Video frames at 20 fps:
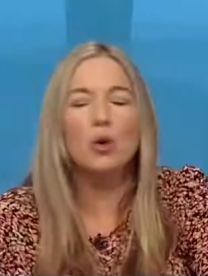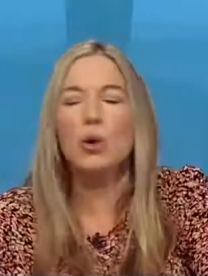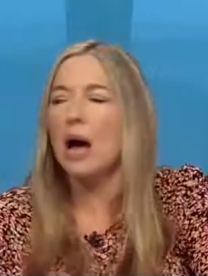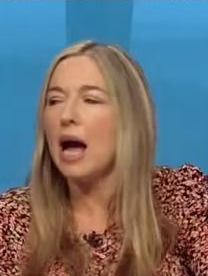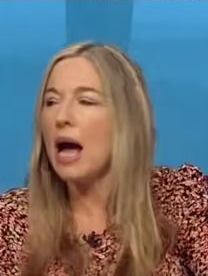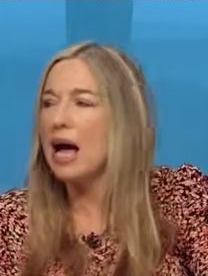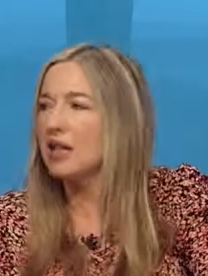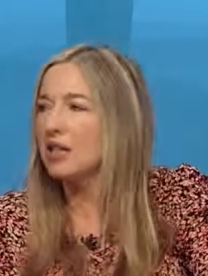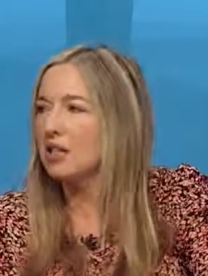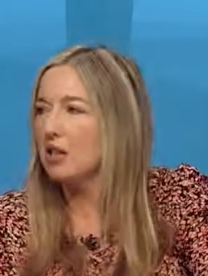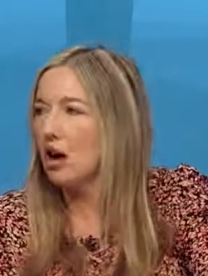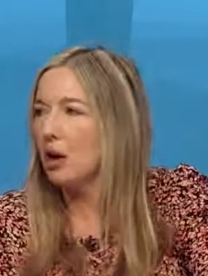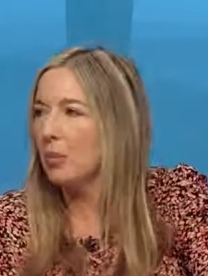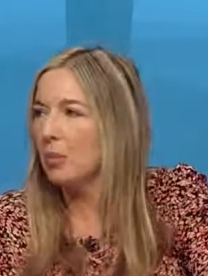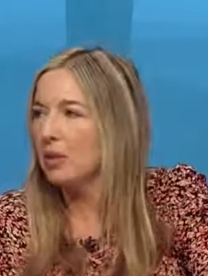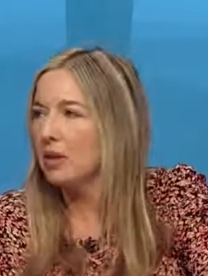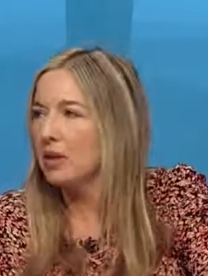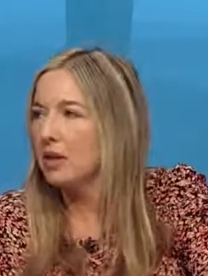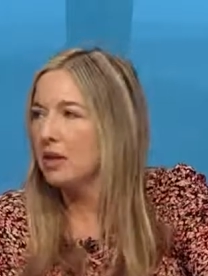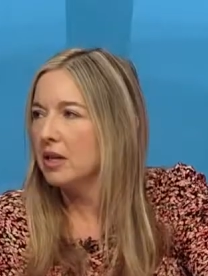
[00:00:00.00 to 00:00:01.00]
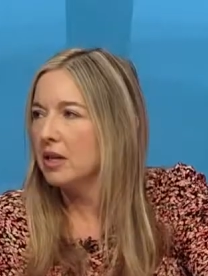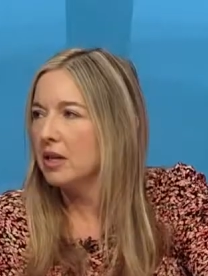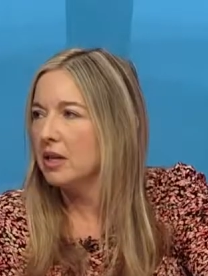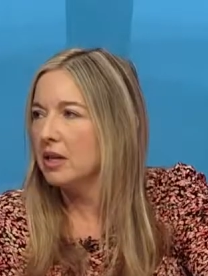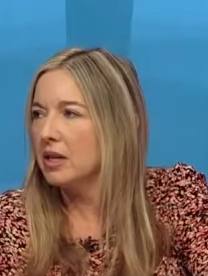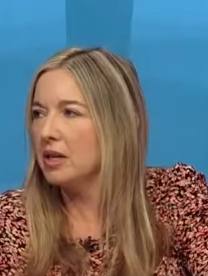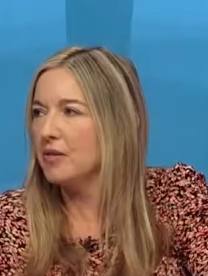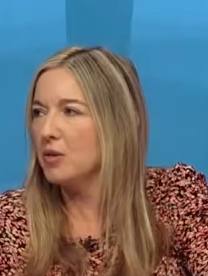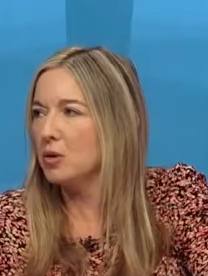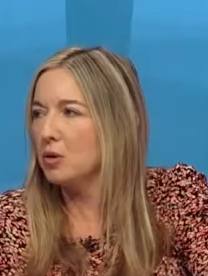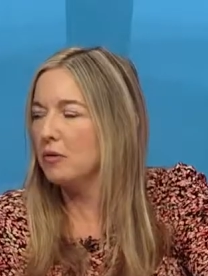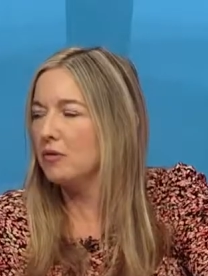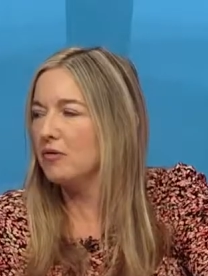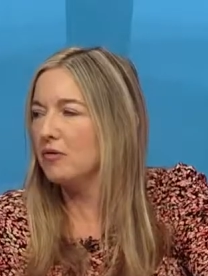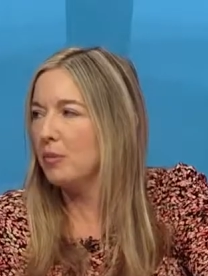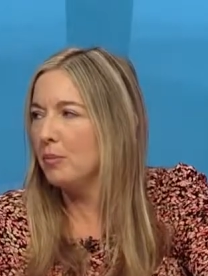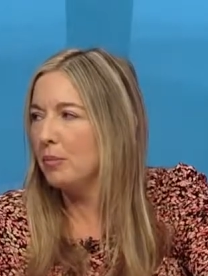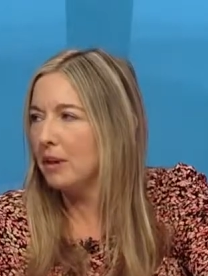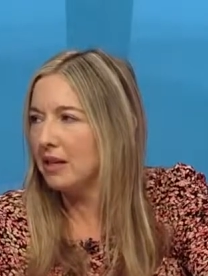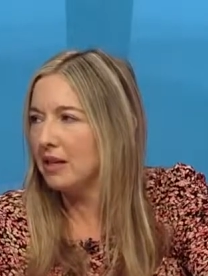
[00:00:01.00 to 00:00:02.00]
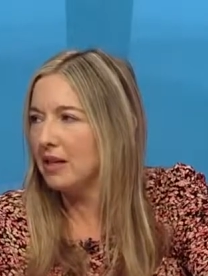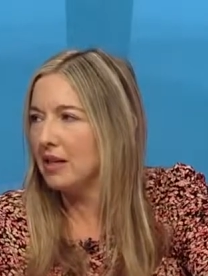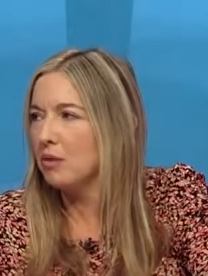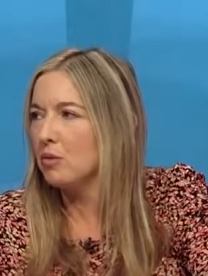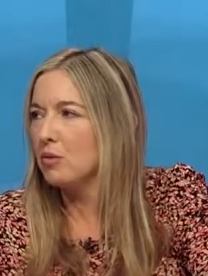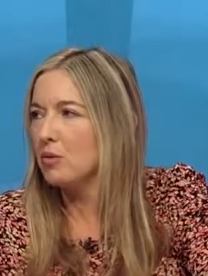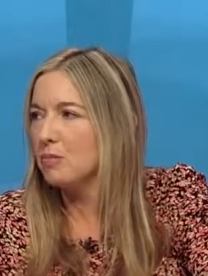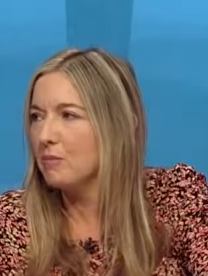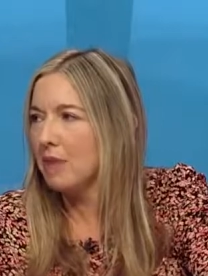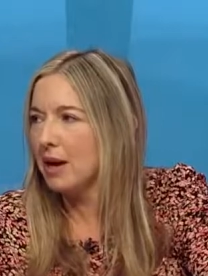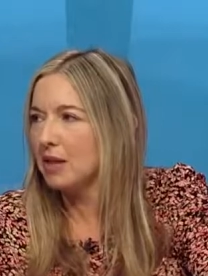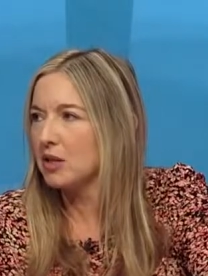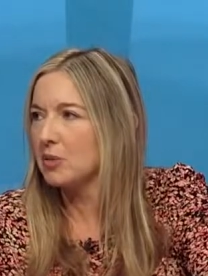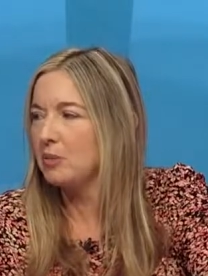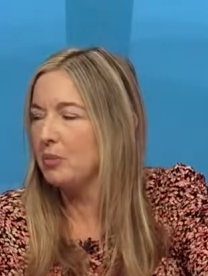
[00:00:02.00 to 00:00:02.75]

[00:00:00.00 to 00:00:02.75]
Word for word: your hand up if you are familiar with Max